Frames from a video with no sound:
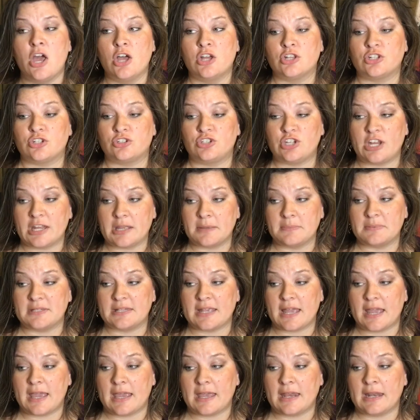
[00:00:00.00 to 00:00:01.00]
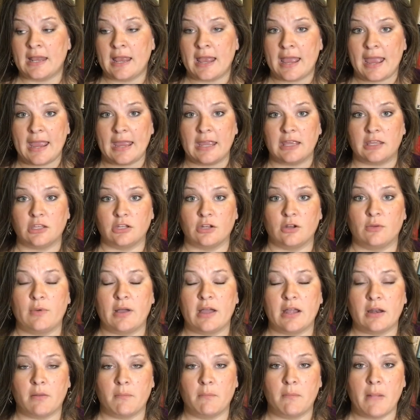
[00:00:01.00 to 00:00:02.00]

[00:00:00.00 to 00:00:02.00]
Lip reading: So Jacob said, hey, you know what?